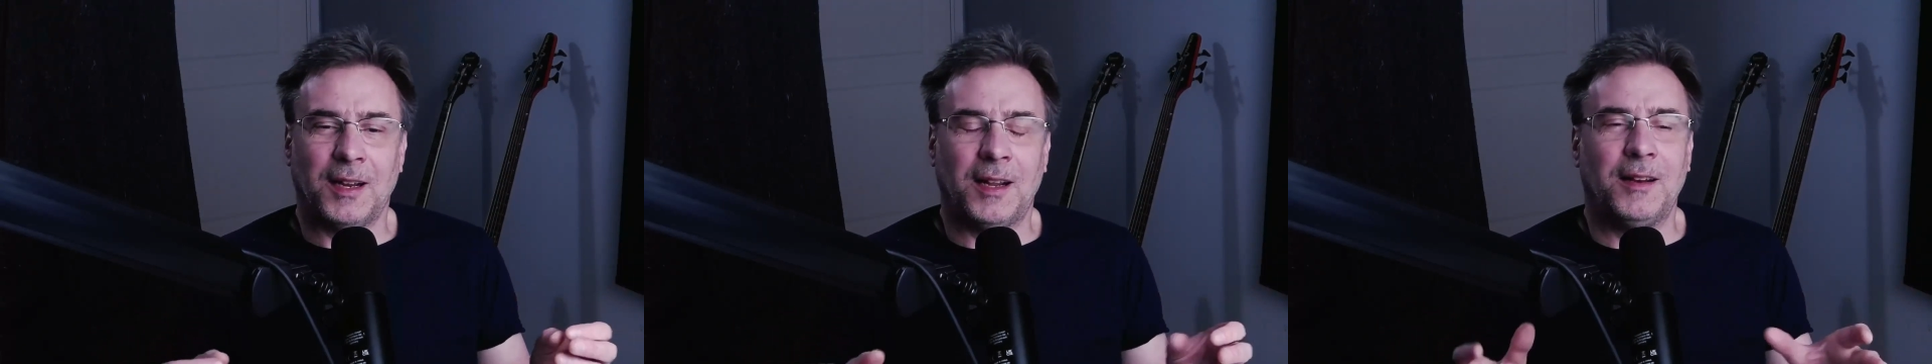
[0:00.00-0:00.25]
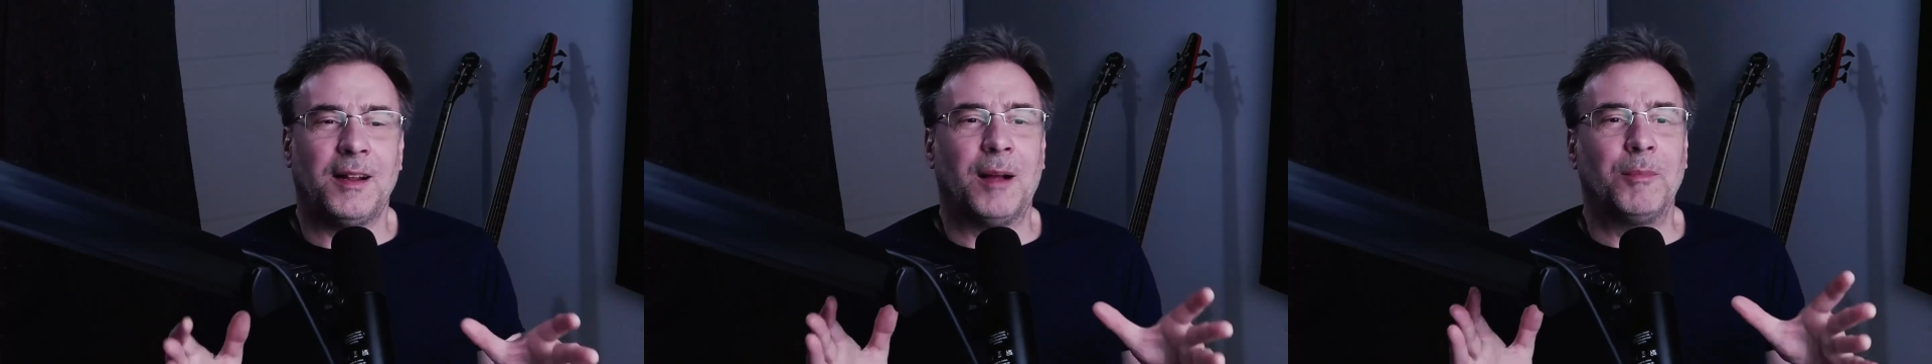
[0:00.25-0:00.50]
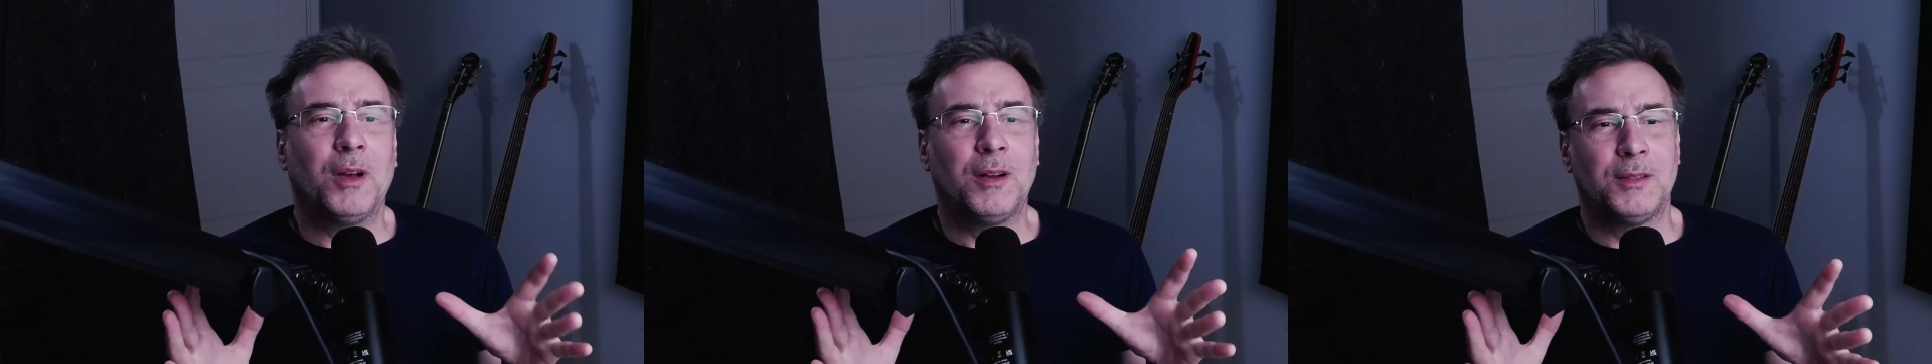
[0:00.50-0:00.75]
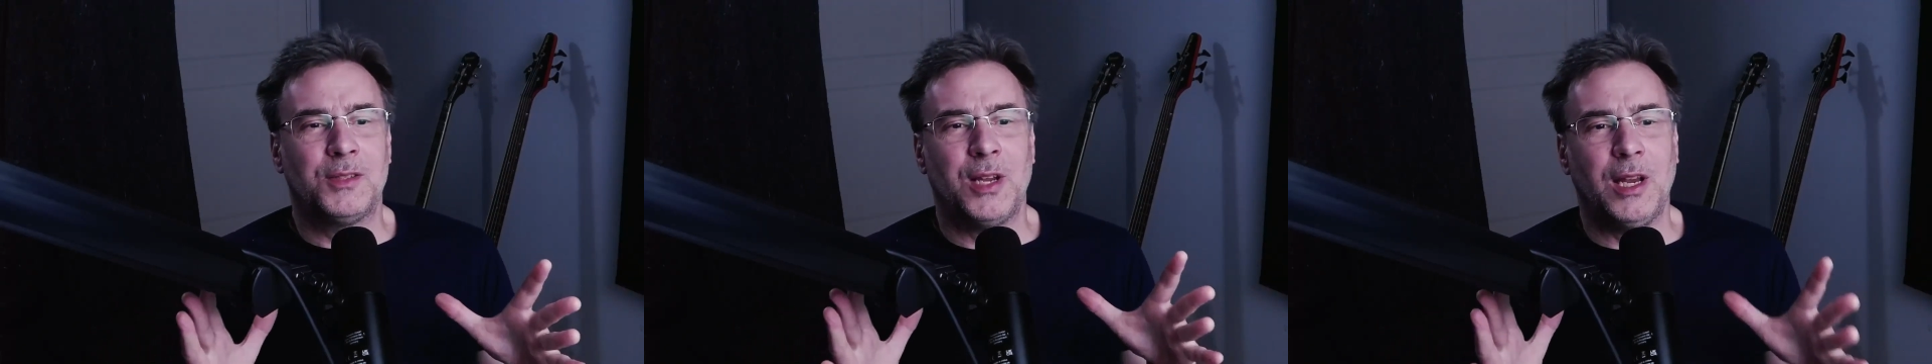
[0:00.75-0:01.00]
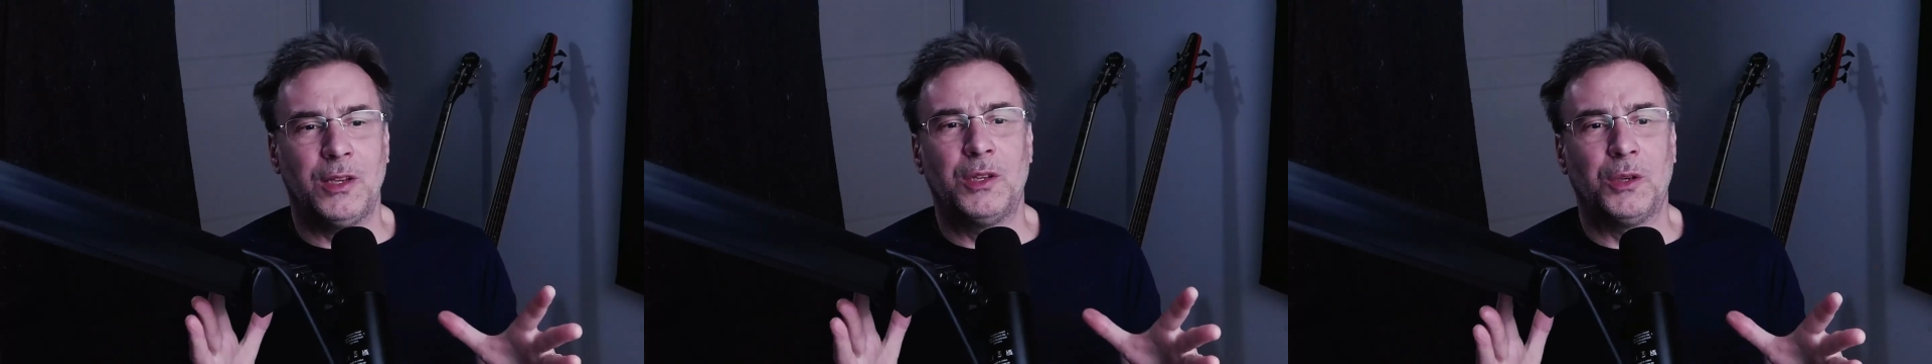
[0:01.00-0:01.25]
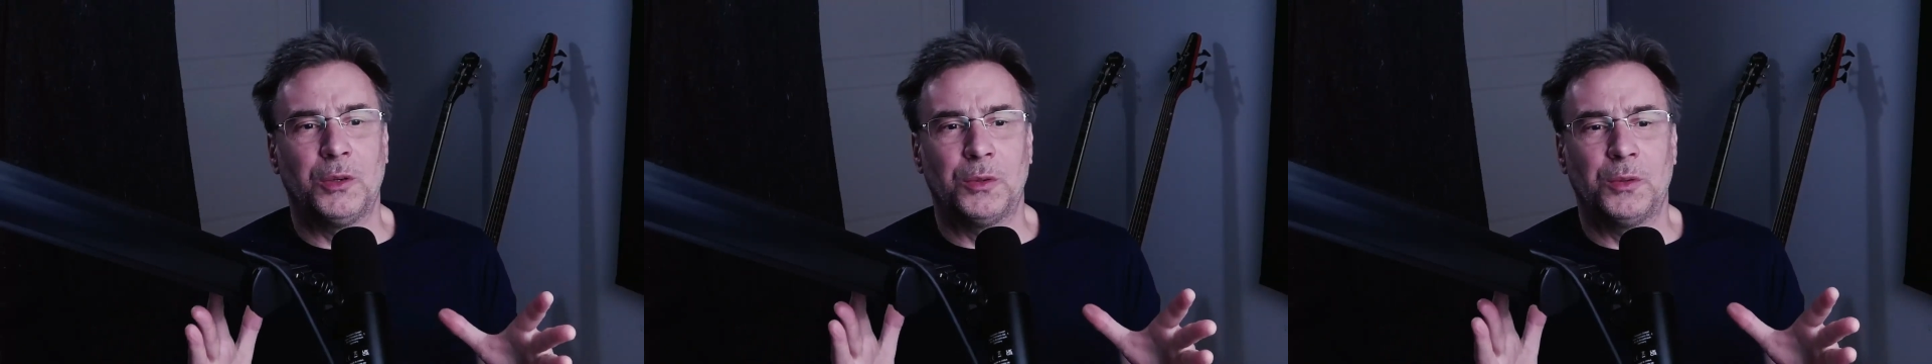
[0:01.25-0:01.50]
And I'm going to take
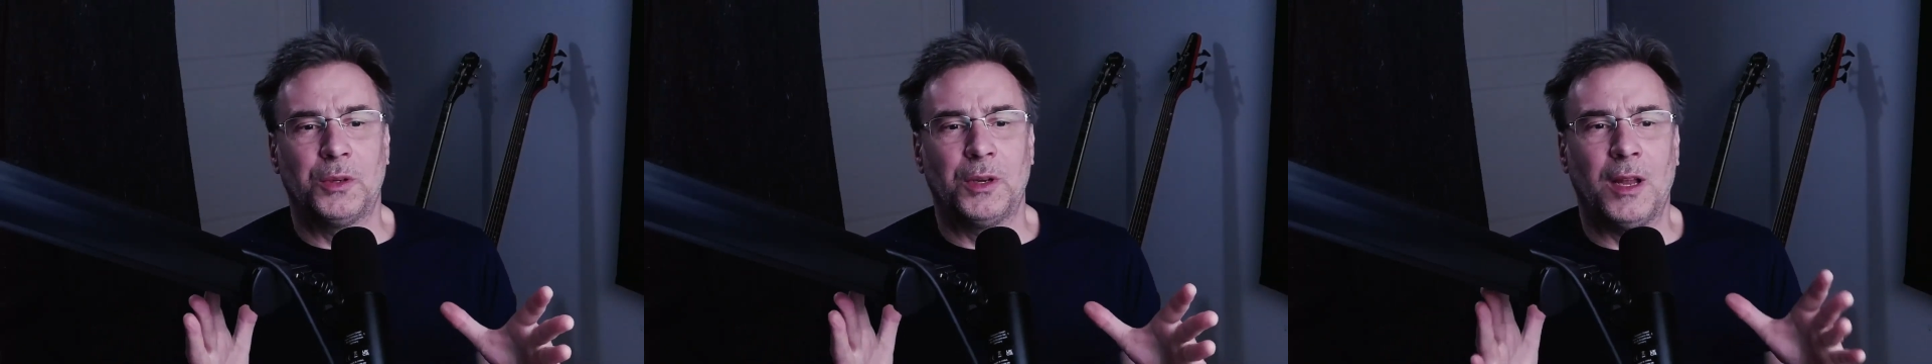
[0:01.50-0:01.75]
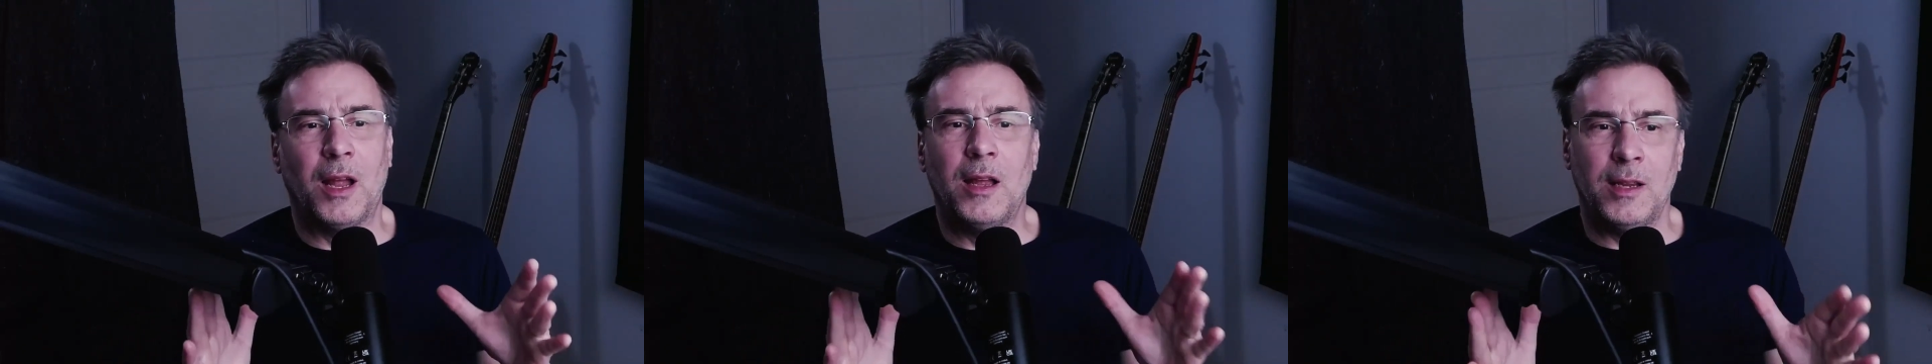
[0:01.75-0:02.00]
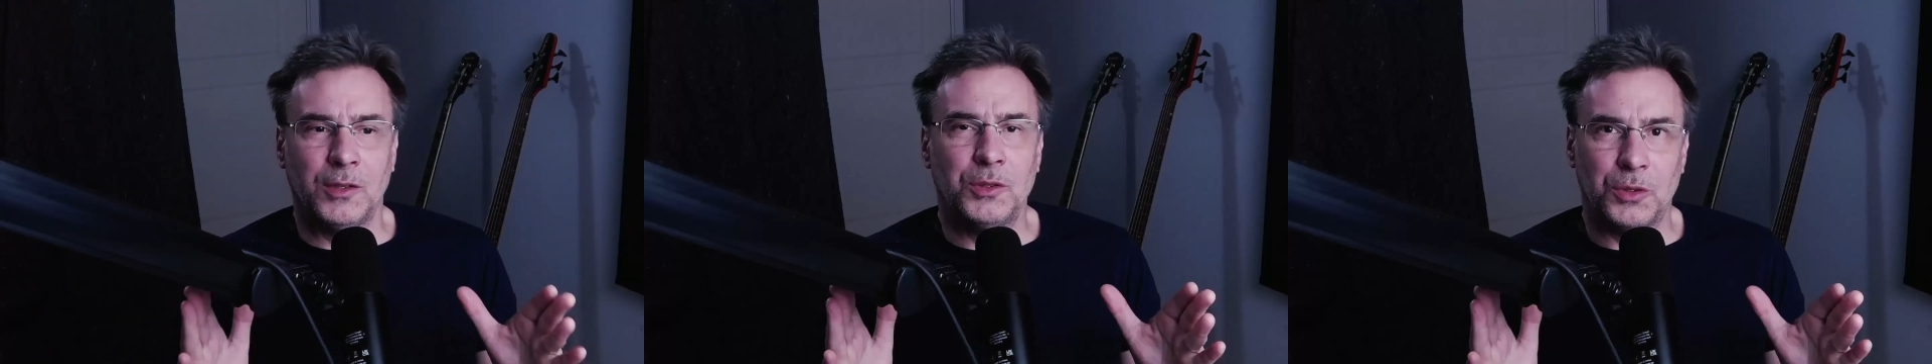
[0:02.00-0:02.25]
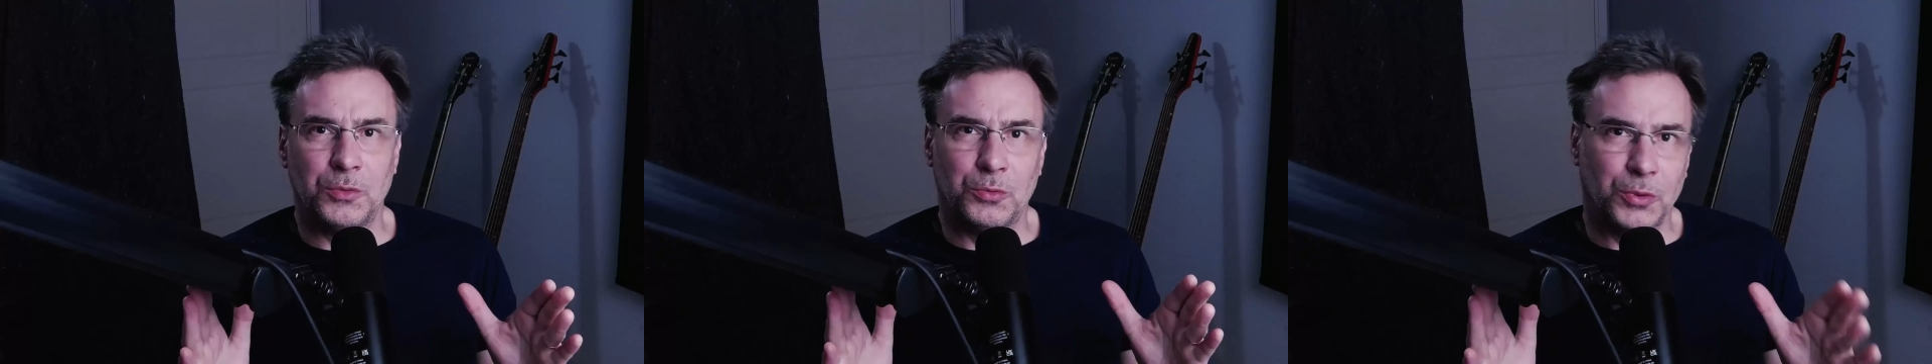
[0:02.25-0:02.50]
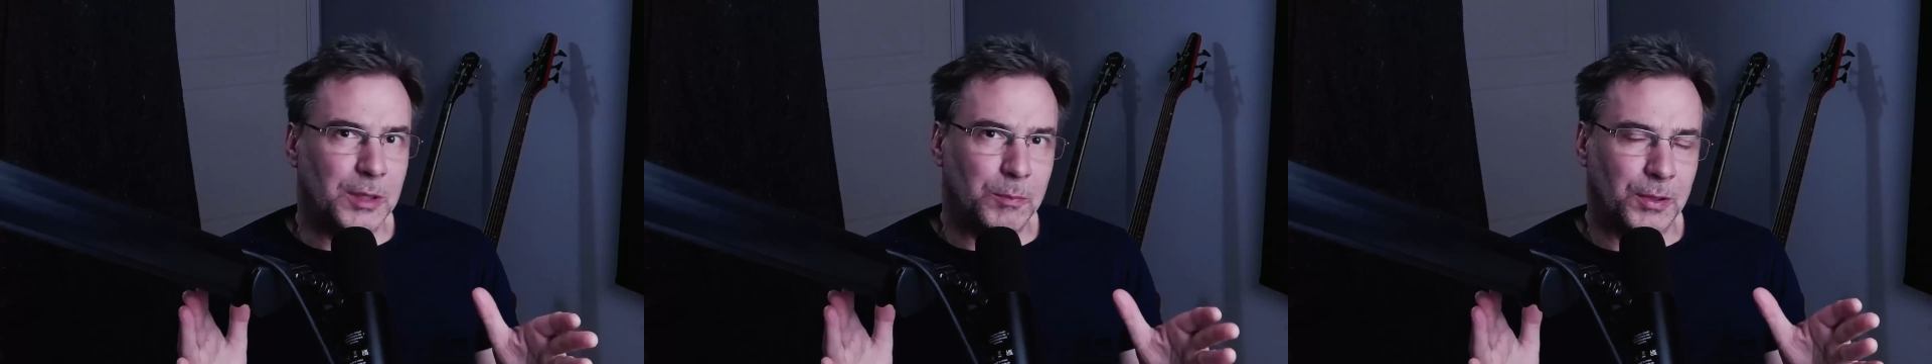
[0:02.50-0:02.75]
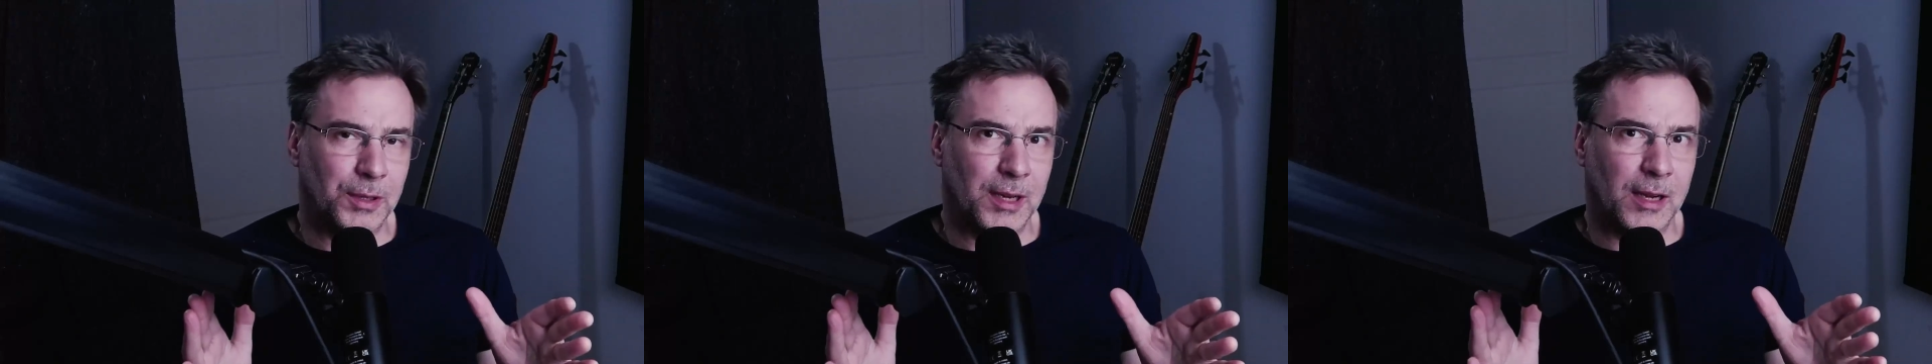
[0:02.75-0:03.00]
you into
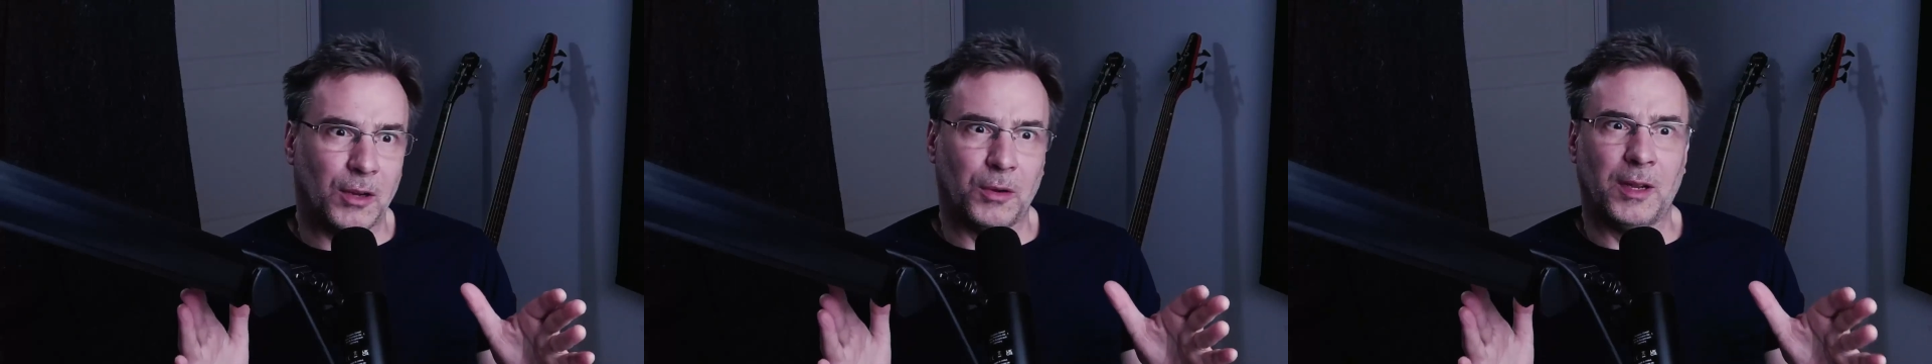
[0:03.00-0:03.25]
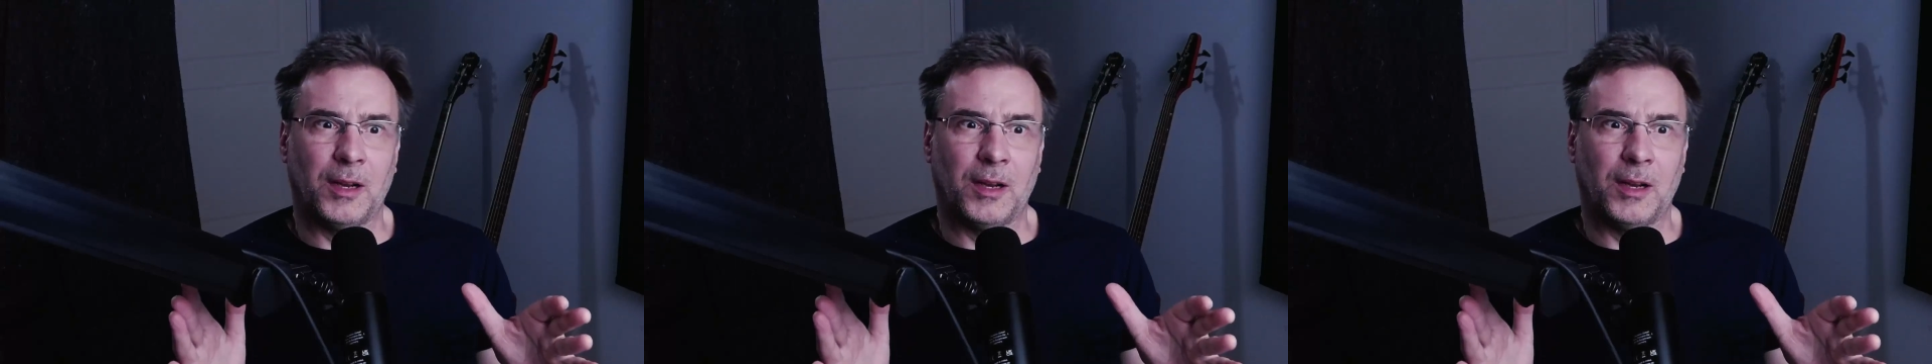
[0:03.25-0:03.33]
Reaper now,